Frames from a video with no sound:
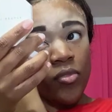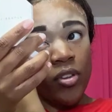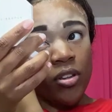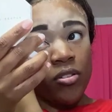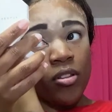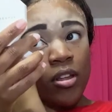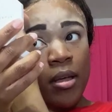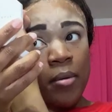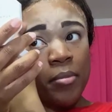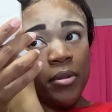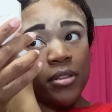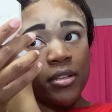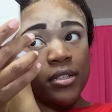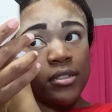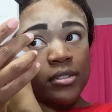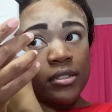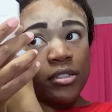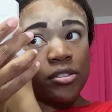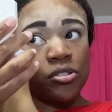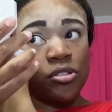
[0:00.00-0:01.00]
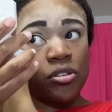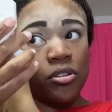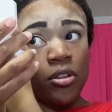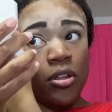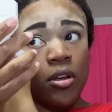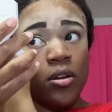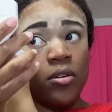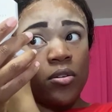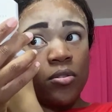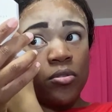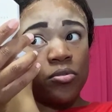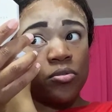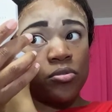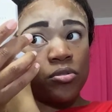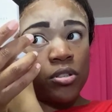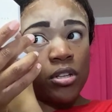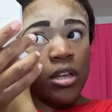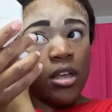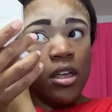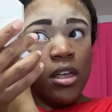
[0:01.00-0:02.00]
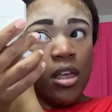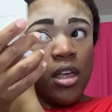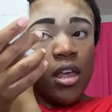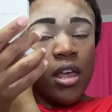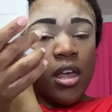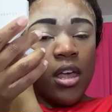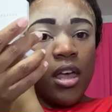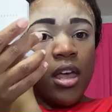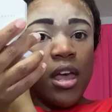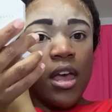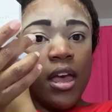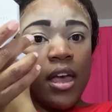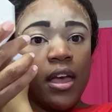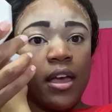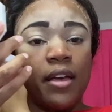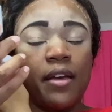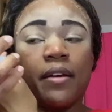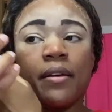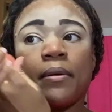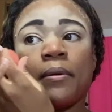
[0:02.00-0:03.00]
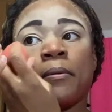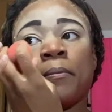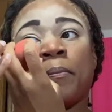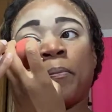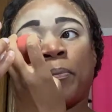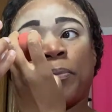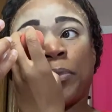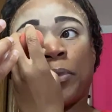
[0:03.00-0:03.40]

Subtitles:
So I've been listening to those, and